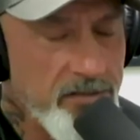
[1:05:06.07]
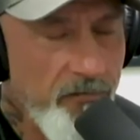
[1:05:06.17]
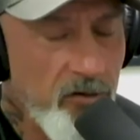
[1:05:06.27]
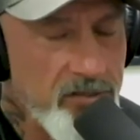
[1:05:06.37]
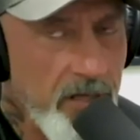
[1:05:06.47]
the
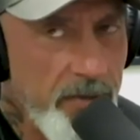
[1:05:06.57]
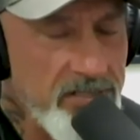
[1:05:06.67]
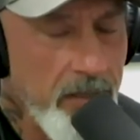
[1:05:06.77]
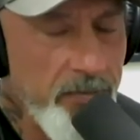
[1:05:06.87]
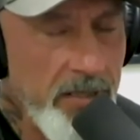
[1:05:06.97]
first time I
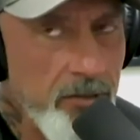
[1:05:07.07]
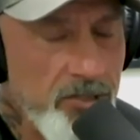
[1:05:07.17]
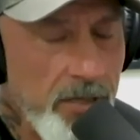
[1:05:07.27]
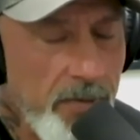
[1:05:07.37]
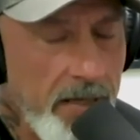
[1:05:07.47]
stepped in your
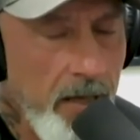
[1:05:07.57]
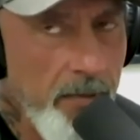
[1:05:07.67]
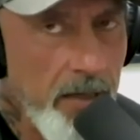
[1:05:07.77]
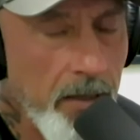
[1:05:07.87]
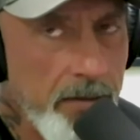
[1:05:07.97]
gym. I came
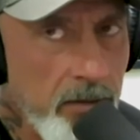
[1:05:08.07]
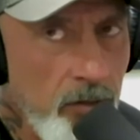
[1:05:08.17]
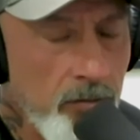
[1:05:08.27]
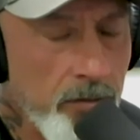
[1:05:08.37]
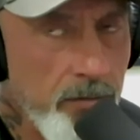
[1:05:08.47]
at like
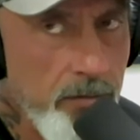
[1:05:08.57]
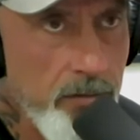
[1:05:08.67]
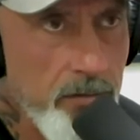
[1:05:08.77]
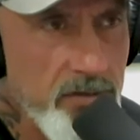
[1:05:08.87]
noon. Yeah.